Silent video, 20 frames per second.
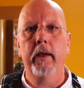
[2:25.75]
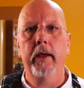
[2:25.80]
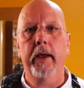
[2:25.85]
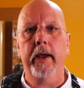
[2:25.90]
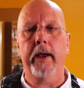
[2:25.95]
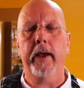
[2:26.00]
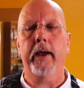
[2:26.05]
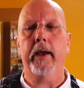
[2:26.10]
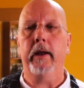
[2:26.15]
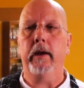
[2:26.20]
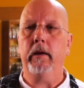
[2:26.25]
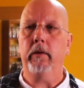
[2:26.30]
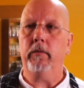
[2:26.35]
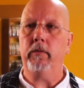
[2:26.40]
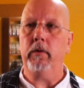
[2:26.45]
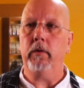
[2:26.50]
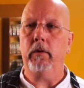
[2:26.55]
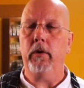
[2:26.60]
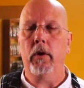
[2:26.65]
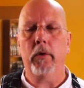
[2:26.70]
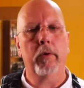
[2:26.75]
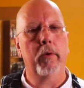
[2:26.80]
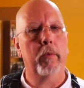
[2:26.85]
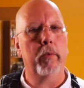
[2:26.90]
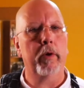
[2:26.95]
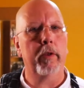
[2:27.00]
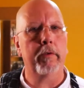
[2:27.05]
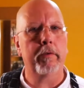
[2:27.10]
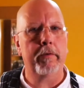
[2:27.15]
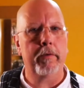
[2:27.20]
And if you don't know
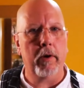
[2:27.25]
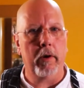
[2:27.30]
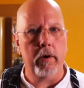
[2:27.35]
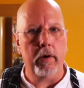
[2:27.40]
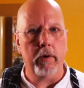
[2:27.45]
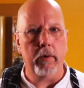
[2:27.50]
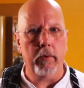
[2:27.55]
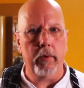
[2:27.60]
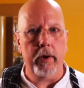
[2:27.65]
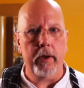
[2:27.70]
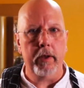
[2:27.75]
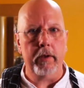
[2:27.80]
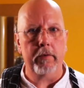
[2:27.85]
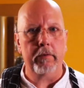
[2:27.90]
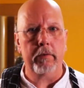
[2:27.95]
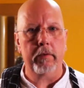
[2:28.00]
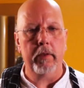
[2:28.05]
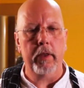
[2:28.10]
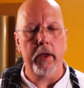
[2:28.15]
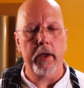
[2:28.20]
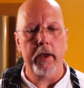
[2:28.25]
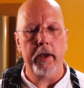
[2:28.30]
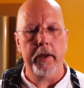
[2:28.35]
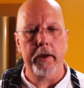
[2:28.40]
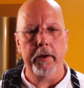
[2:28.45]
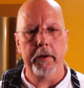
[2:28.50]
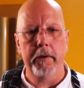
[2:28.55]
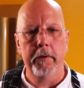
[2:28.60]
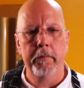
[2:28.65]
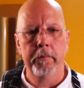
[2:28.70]
what a starter is,
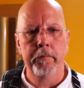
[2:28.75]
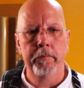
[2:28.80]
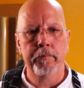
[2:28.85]
then